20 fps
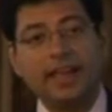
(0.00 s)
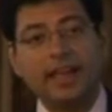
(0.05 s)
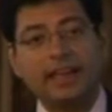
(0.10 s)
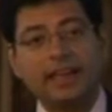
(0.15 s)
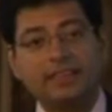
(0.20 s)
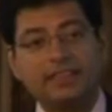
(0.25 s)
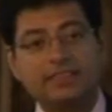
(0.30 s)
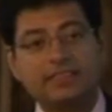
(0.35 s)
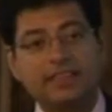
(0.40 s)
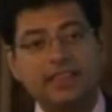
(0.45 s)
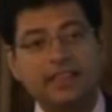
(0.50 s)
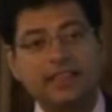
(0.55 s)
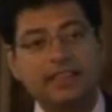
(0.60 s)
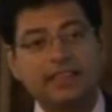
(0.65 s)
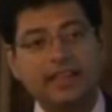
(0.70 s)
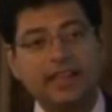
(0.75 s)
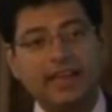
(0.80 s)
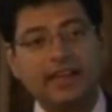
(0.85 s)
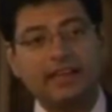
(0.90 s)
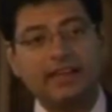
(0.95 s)
And
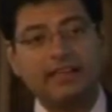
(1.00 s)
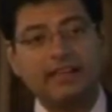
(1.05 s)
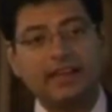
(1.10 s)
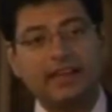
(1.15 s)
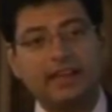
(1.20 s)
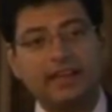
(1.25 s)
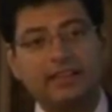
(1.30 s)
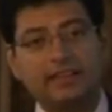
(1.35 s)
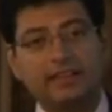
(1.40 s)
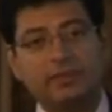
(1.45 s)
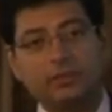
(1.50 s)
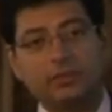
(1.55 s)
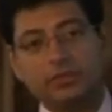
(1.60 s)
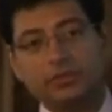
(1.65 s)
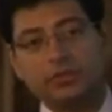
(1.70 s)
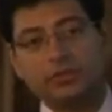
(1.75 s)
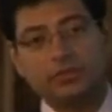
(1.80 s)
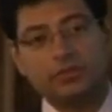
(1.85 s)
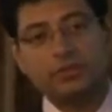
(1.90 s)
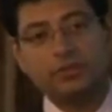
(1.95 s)
seeing that, I think
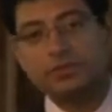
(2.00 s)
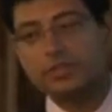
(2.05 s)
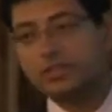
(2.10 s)
both Dr.